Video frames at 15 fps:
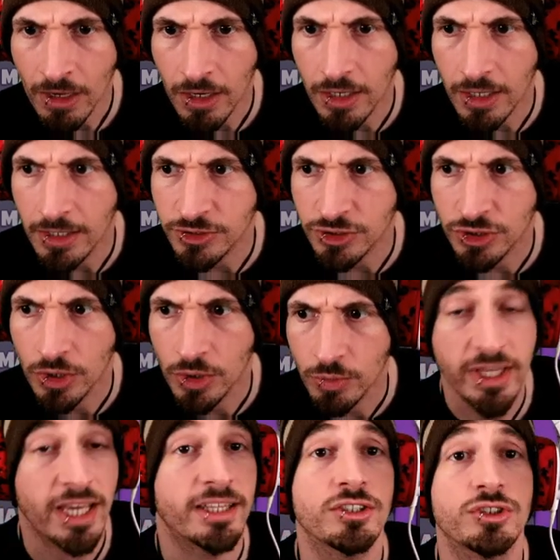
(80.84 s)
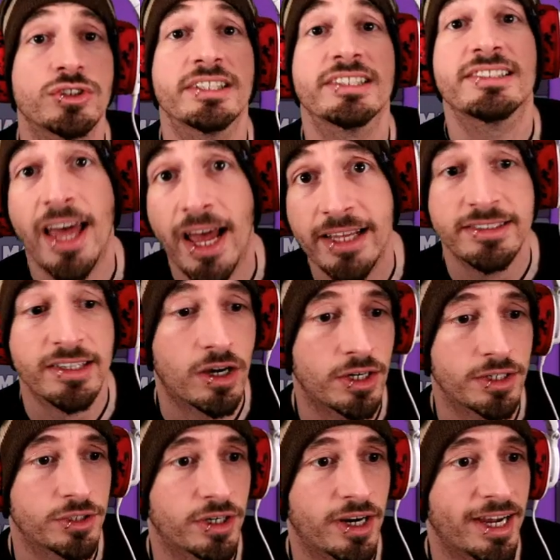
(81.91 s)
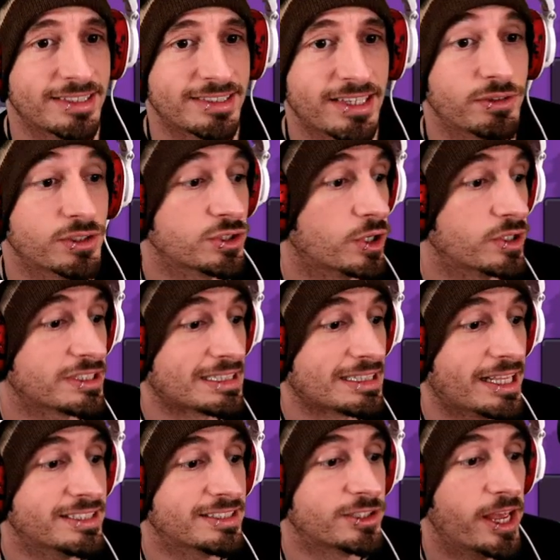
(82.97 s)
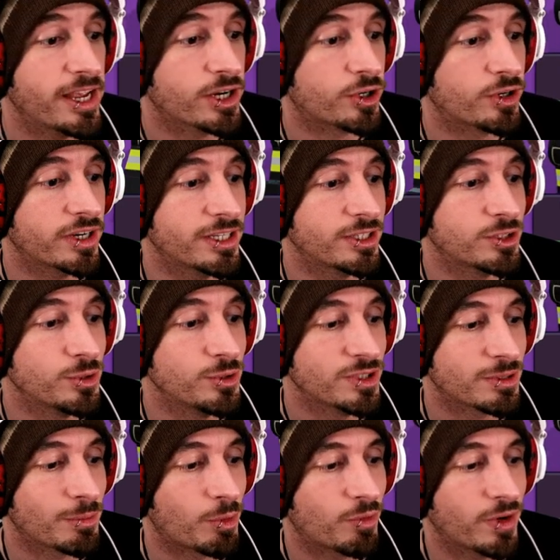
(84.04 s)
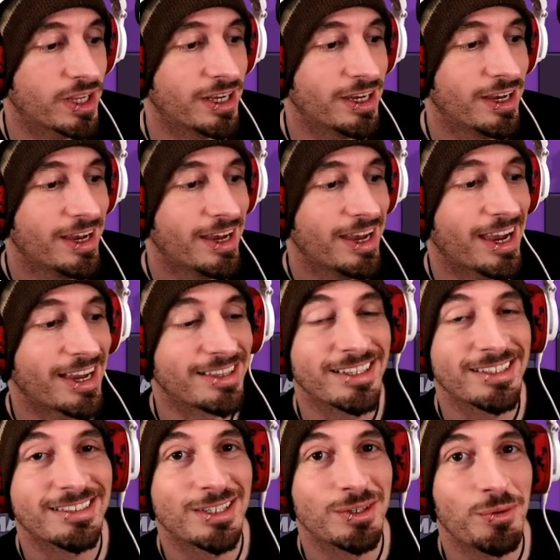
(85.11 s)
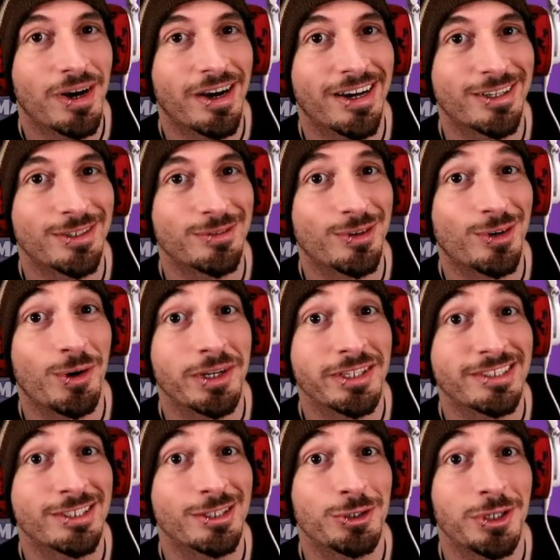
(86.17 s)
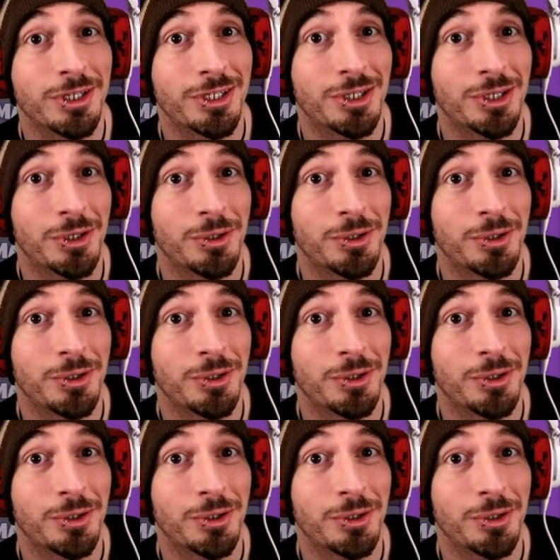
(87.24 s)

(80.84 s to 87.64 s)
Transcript: Uh, so yeah, these are the stats on her at seven stars. Let's take her into some arena and let's see what kind of craziness she can